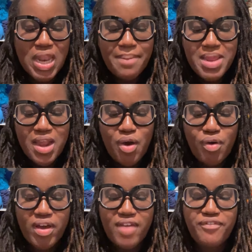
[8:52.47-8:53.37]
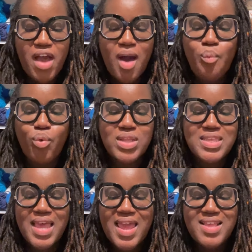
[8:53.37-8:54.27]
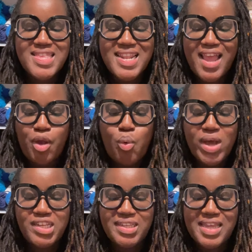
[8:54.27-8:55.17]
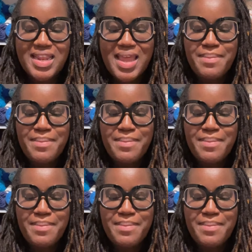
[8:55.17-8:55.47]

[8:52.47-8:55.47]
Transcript: So let me know if y'all want to answer that question.